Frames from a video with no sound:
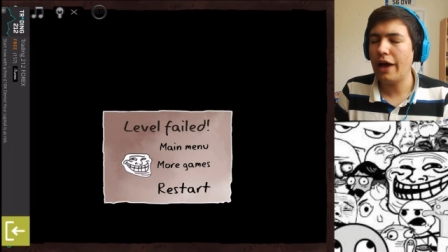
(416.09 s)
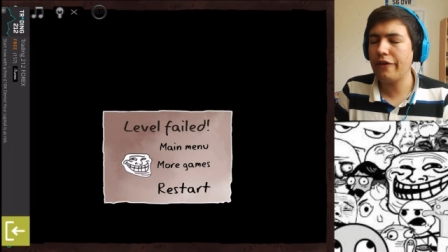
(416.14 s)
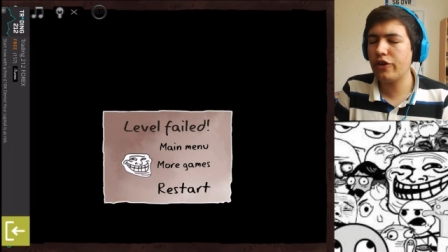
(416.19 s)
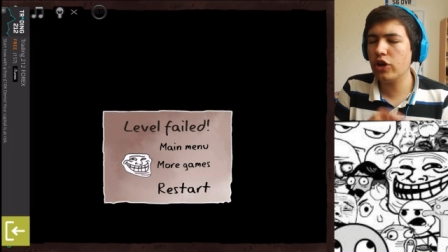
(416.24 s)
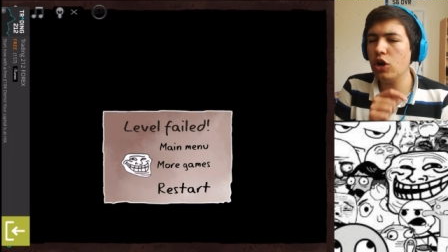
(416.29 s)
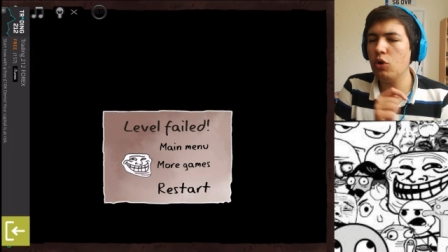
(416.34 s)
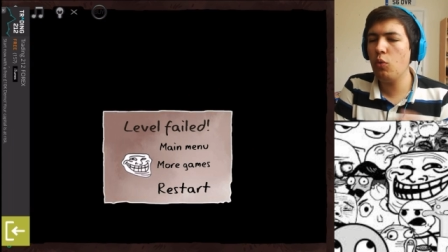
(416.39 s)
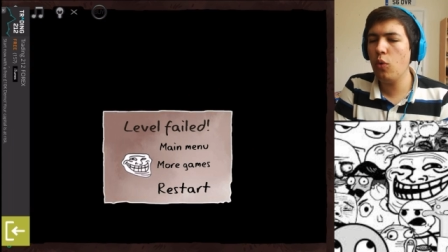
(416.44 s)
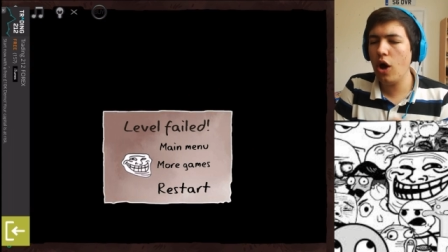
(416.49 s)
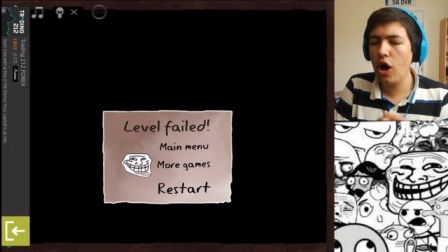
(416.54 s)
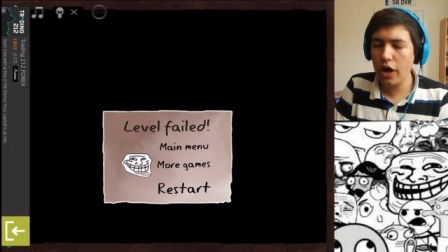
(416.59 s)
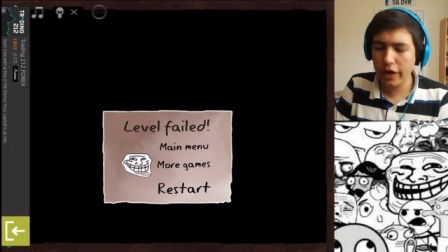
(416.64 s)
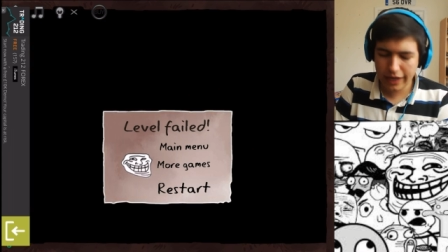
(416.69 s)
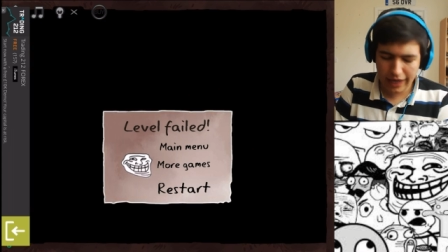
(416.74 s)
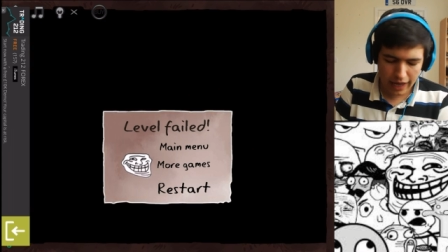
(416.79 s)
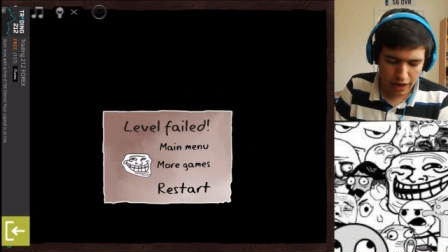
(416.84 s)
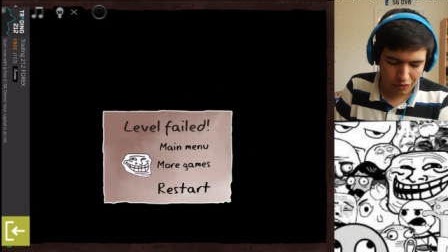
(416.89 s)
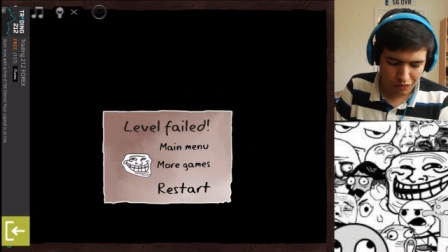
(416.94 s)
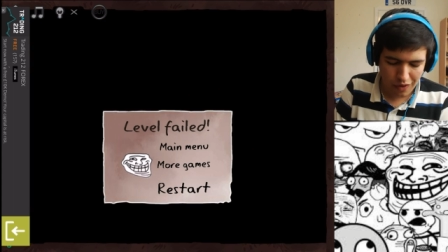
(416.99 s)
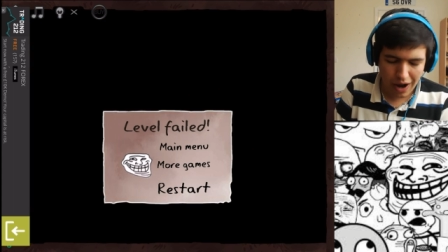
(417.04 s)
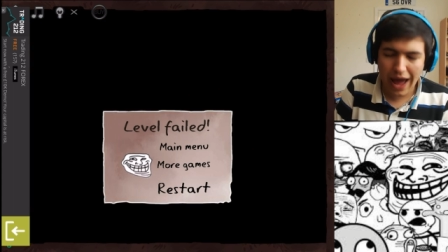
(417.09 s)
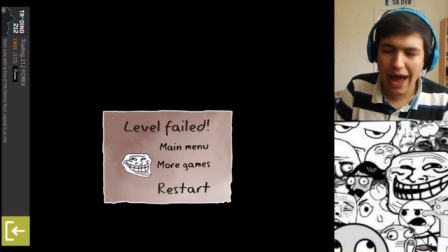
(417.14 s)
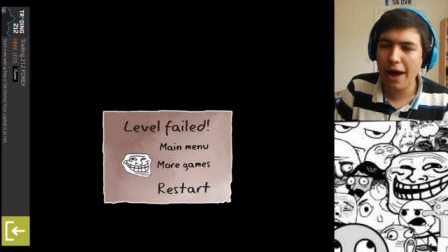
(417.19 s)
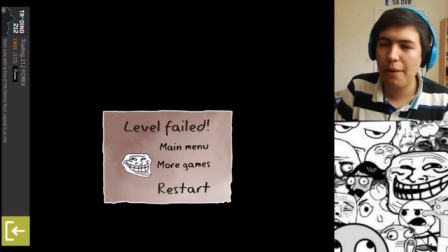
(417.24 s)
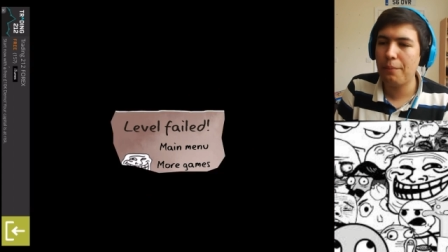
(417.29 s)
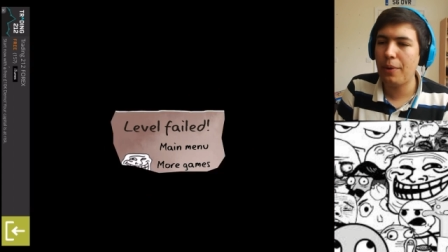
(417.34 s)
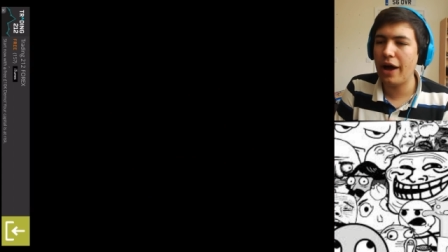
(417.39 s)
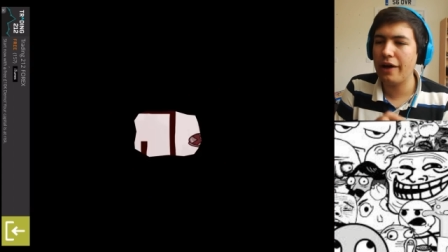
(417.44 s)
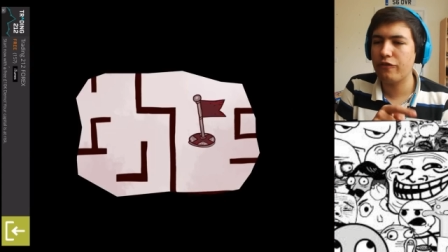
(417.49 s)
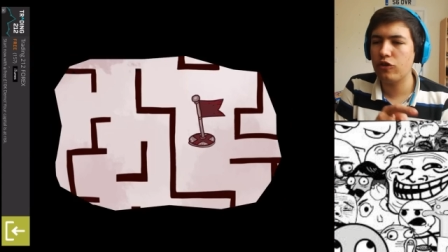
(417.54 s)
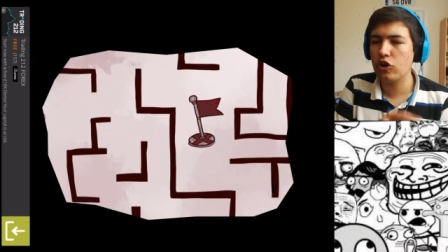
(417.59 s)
I've got to work it around,